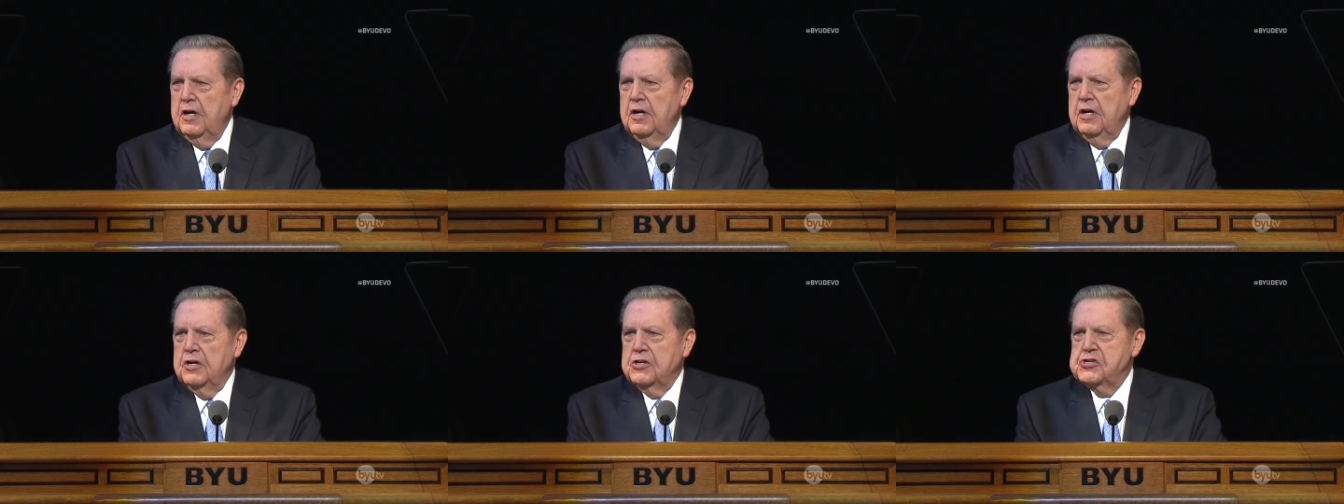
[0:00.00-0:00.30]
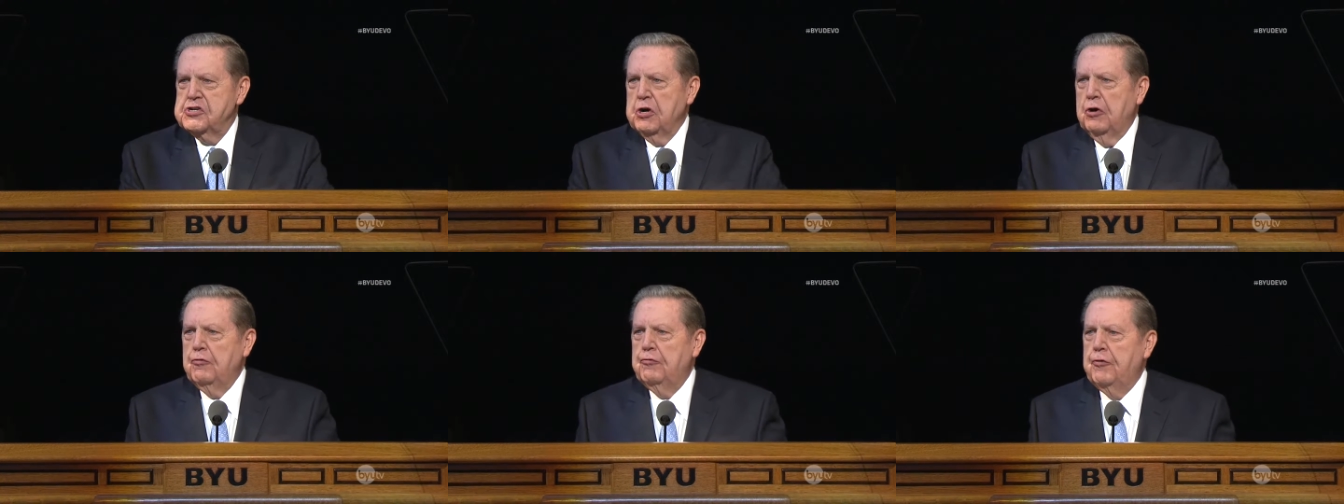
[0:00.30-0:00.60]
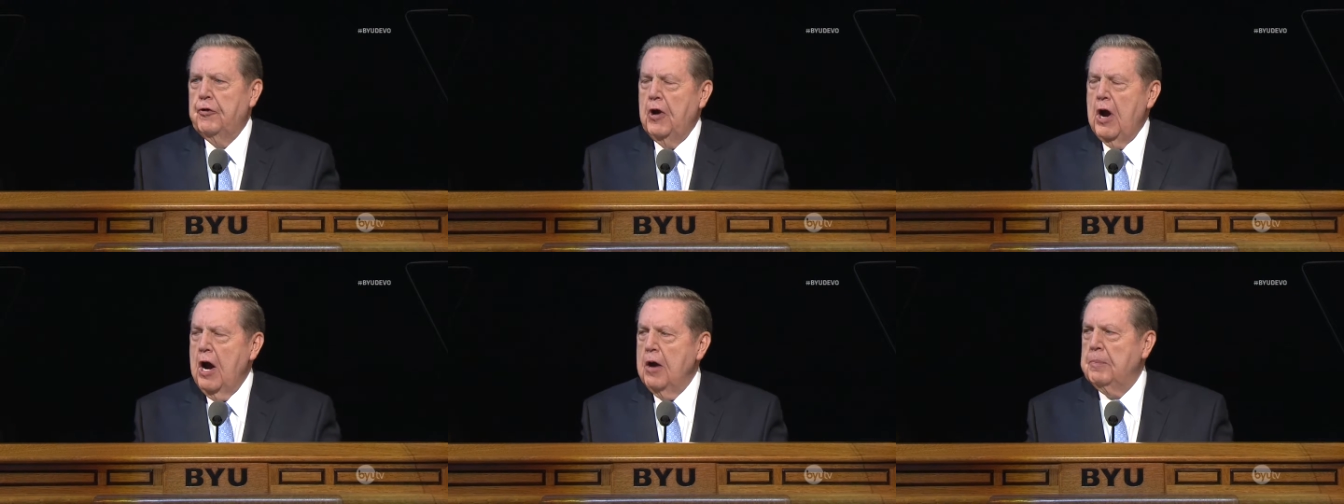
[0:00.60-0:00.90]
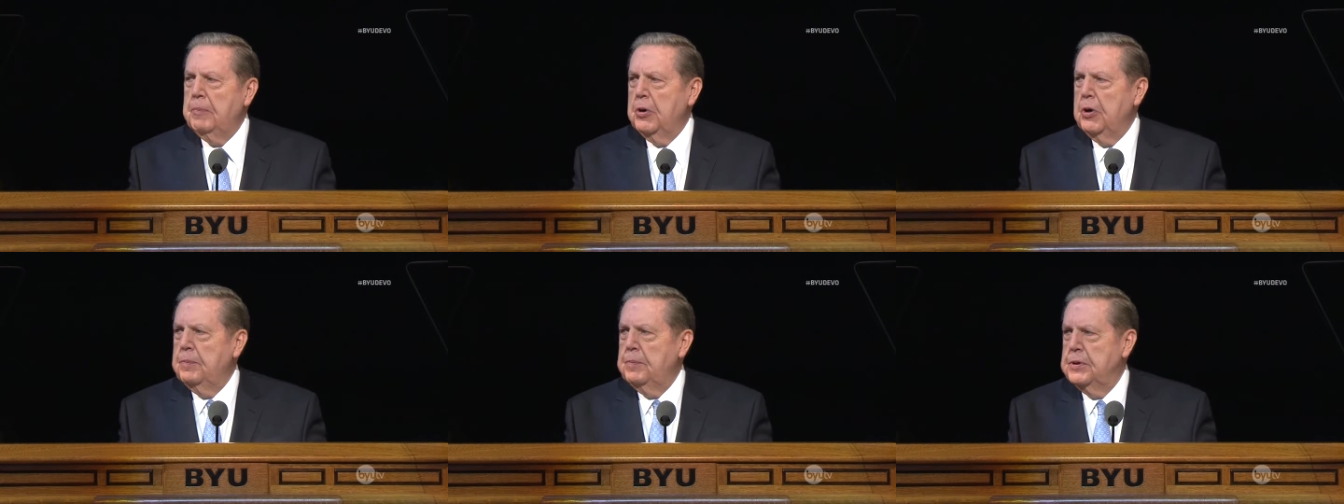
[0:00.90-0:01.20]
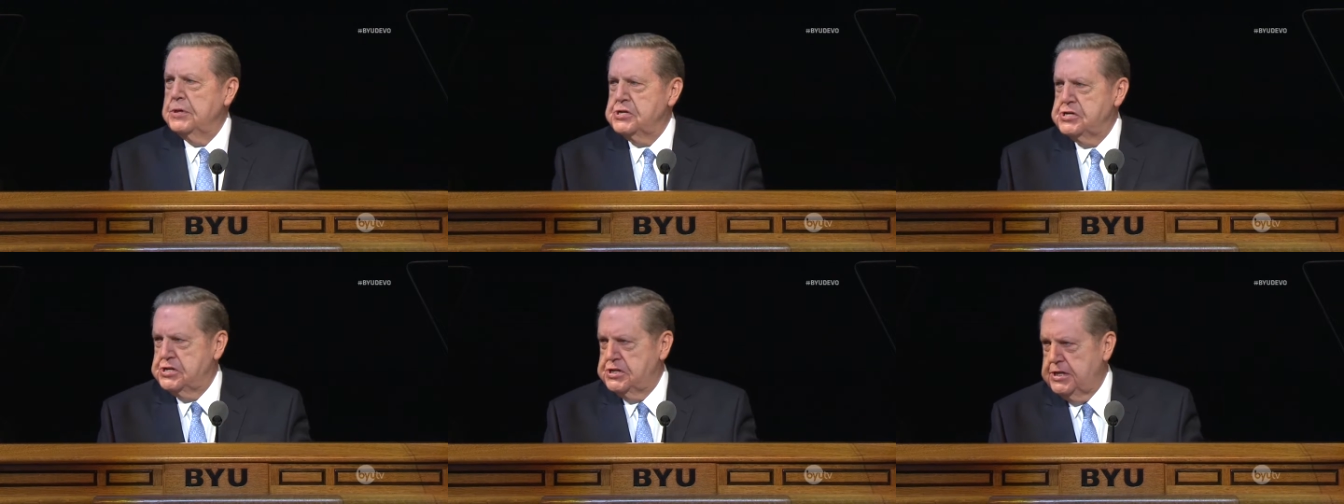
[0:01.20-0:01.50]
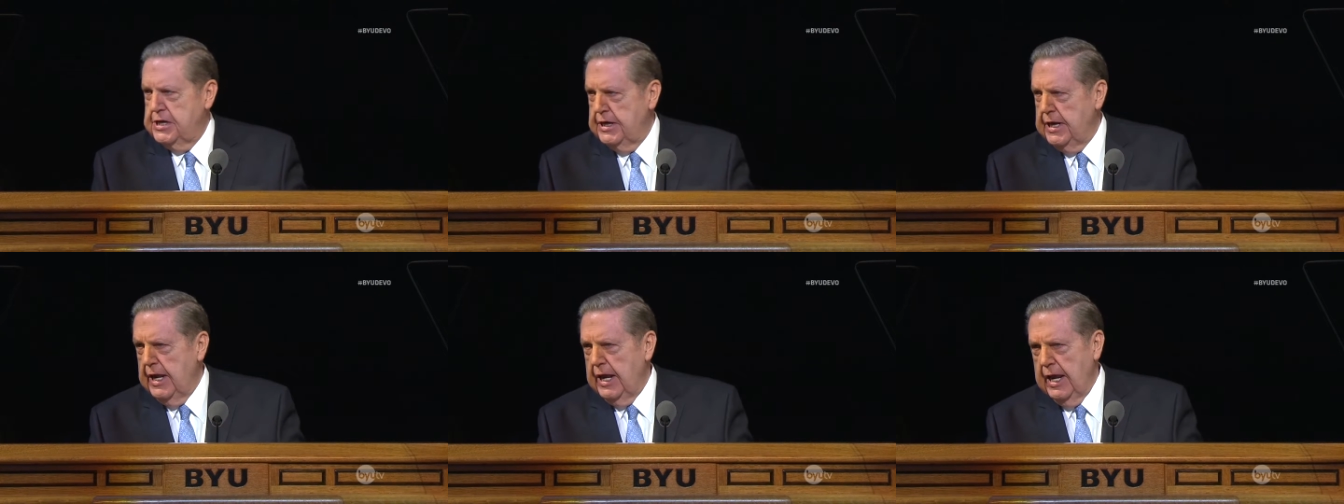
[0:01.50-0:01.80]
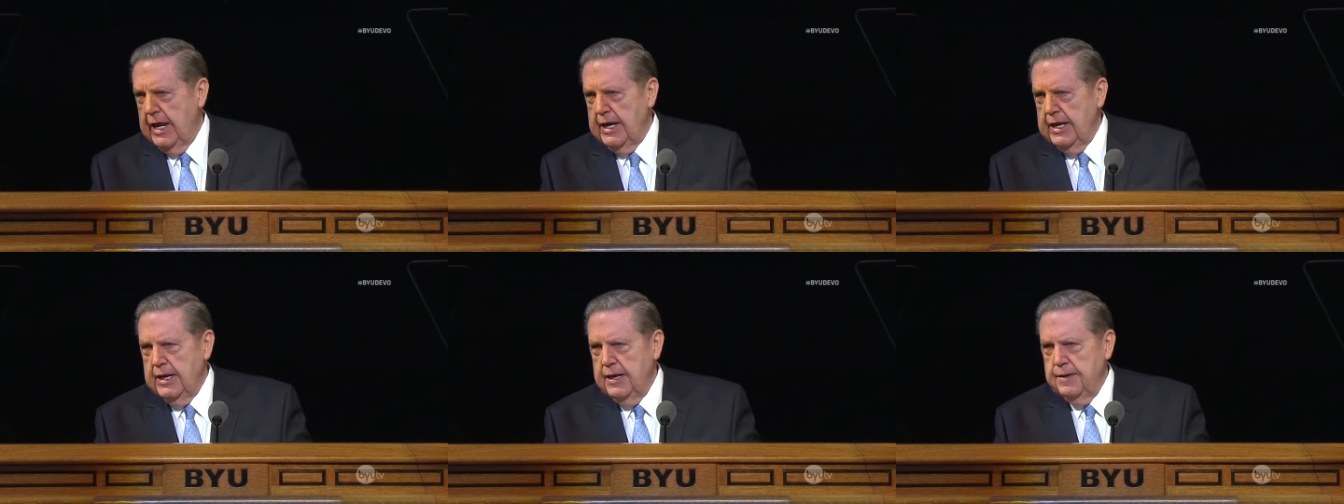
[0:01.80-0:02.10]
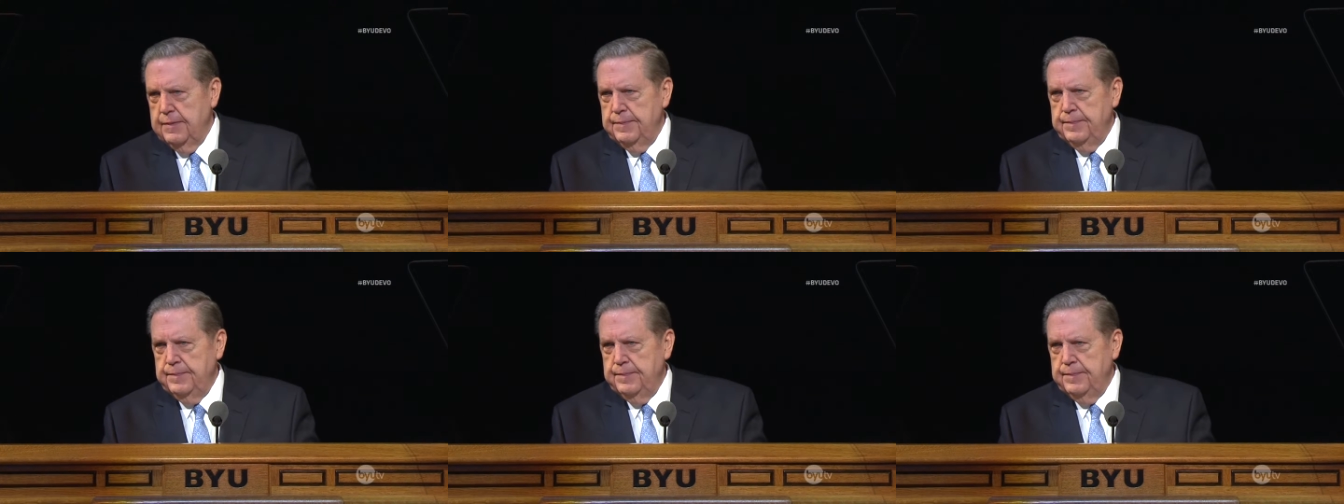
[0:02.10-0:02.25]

So, for our purpose today,